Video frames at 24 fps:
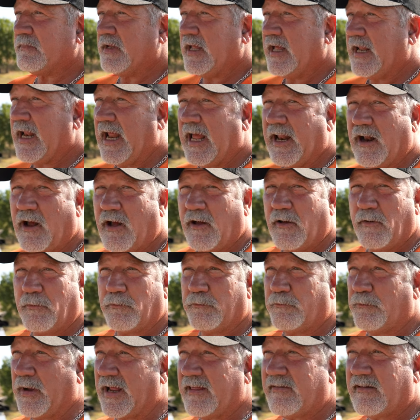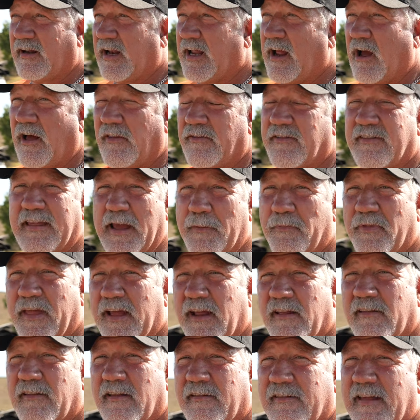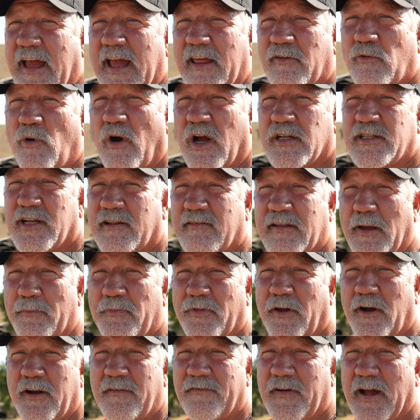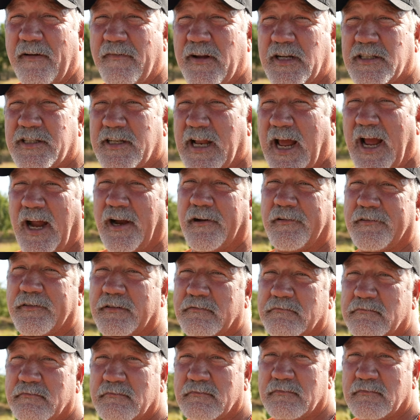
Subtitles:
it had basically all the same thing as the Sasquatch, except 35-inch tires.